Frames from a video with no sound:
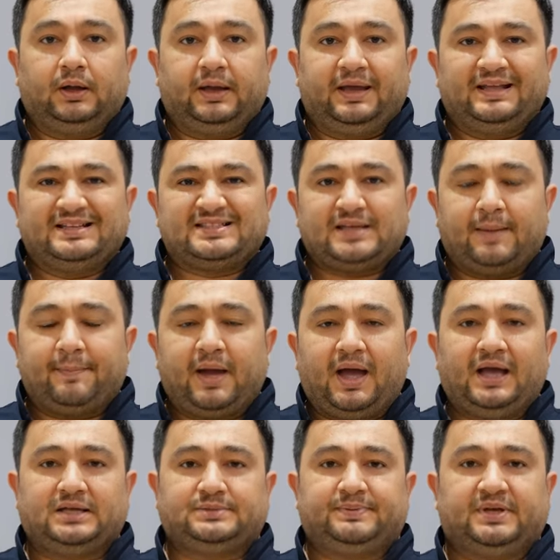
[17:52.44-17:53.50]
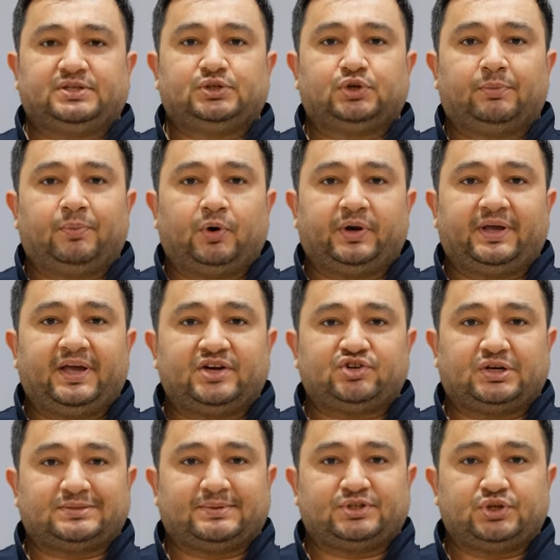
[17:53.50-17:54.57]
in some aspects, robotic hair
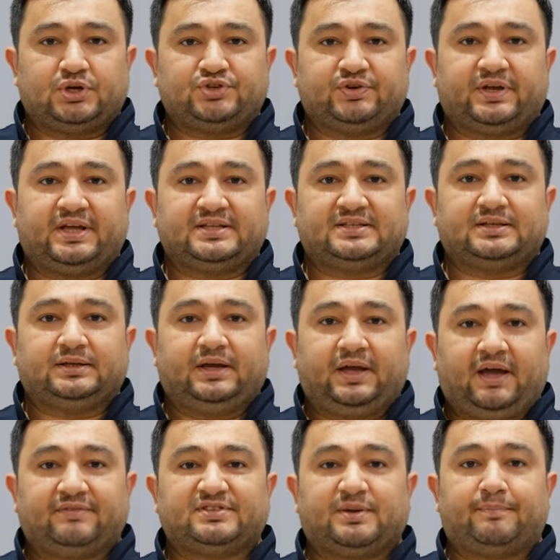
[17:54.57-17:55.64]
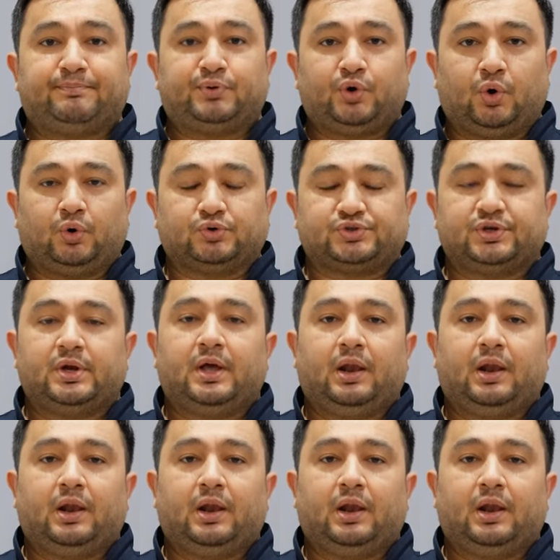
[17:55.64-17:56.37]
transplant surgery can have some pros,